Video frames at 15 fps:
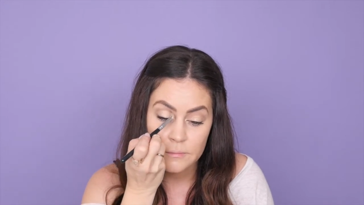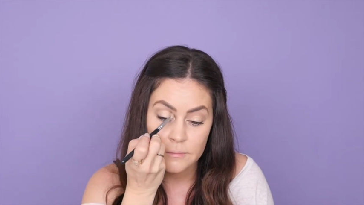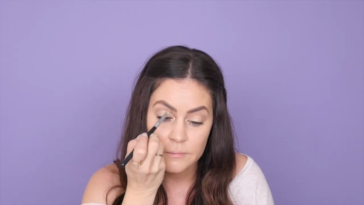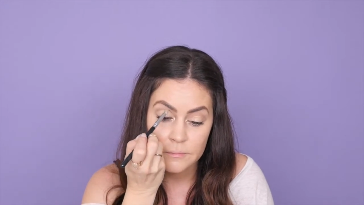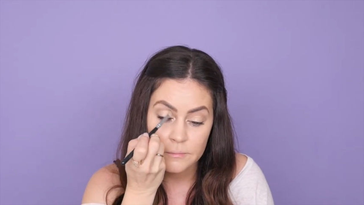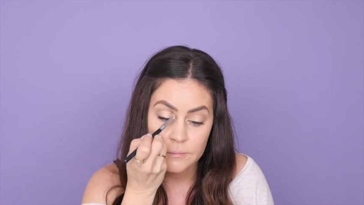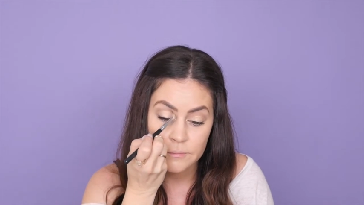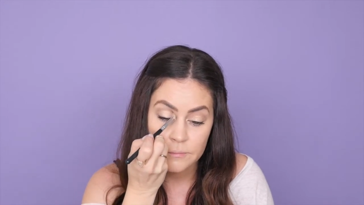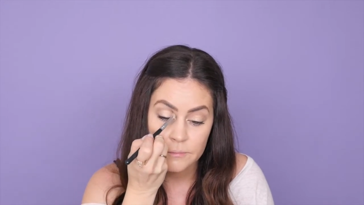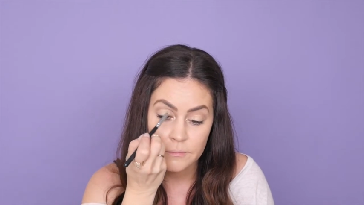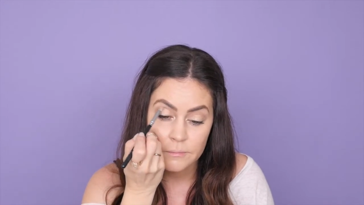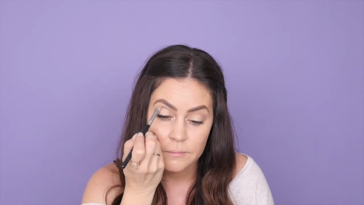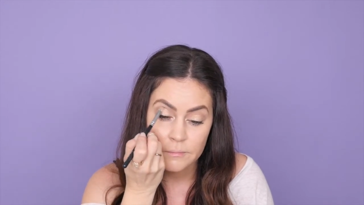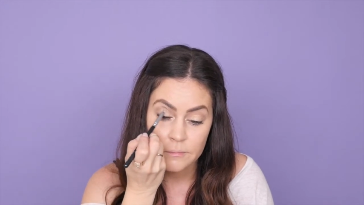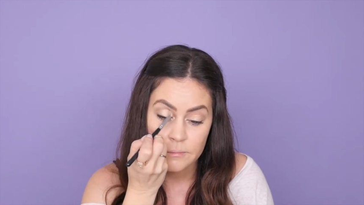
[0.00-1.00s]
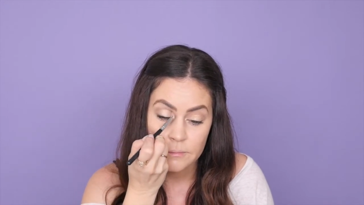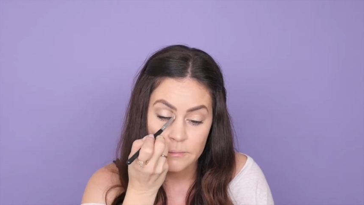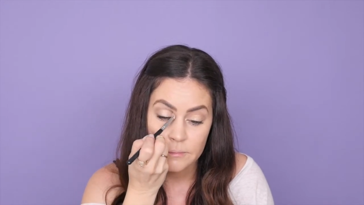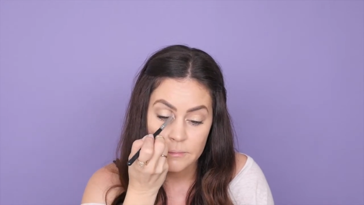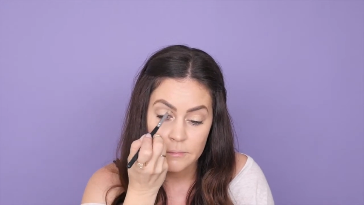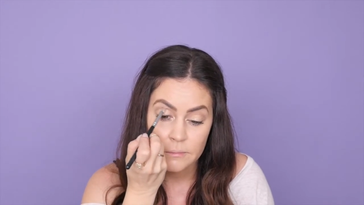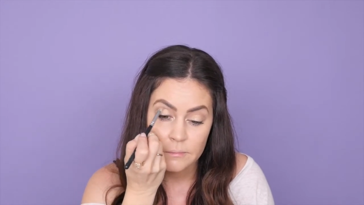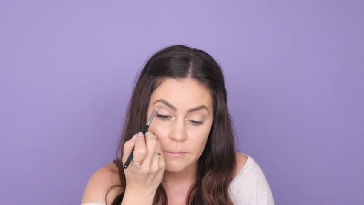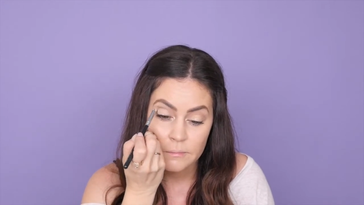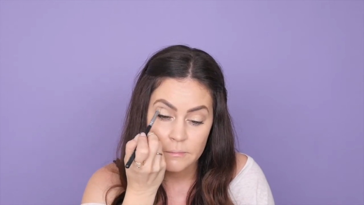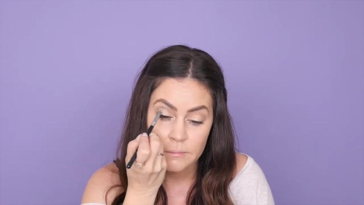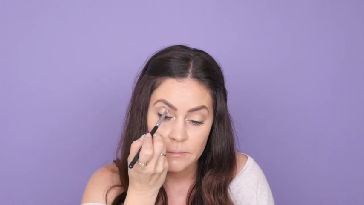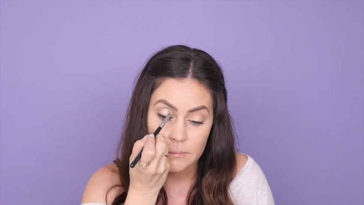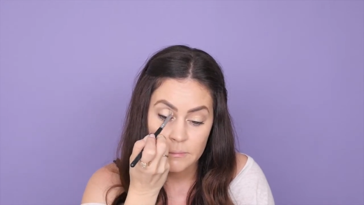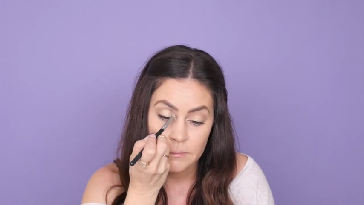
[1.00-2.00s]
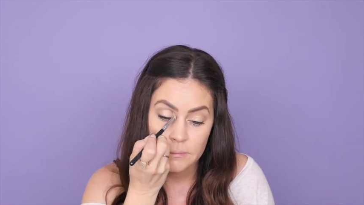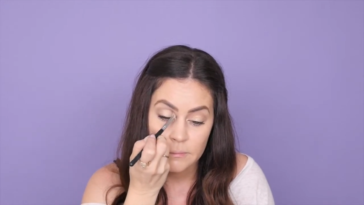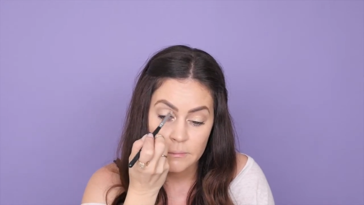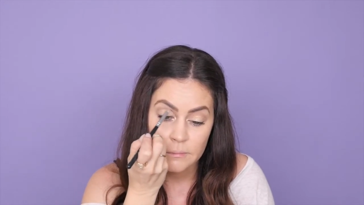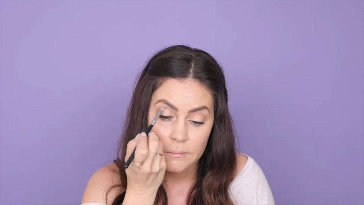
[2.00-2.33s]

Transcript: [no speech]